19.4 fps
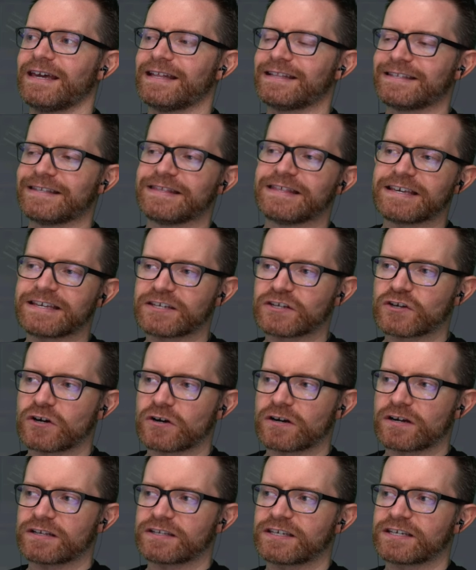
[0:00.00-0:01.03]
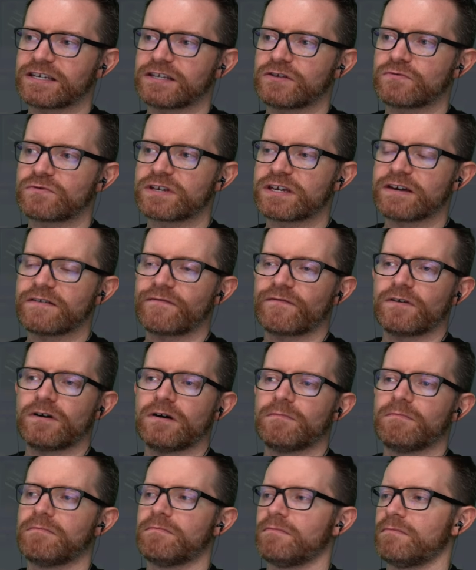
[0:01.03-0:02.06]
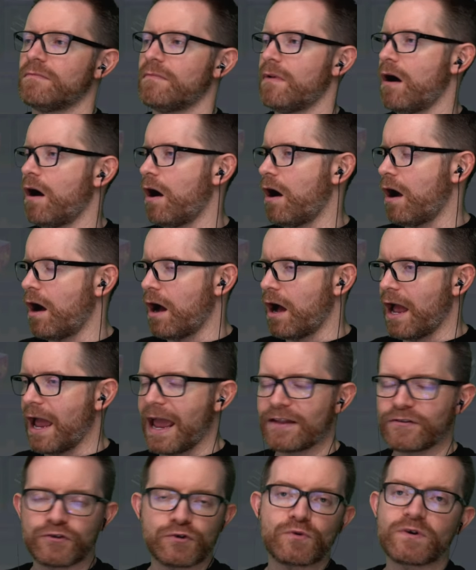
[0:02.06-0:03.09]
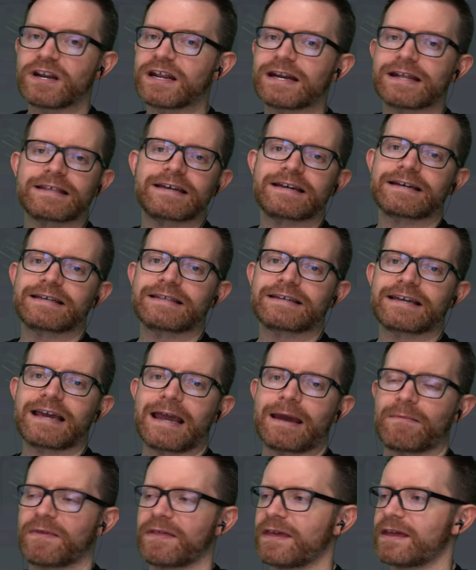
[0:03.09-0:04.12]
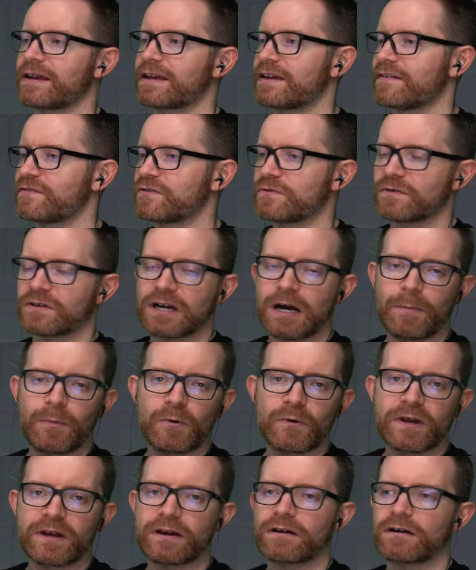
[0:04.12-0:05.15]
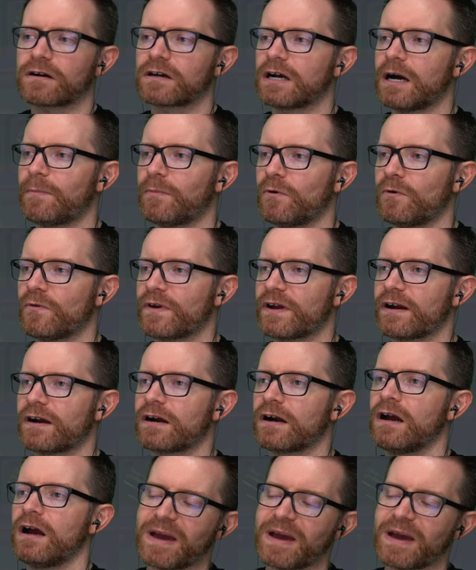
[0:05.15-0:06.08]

It's this currency you get from doing anything in the game. It gives you a couple here, a couple there.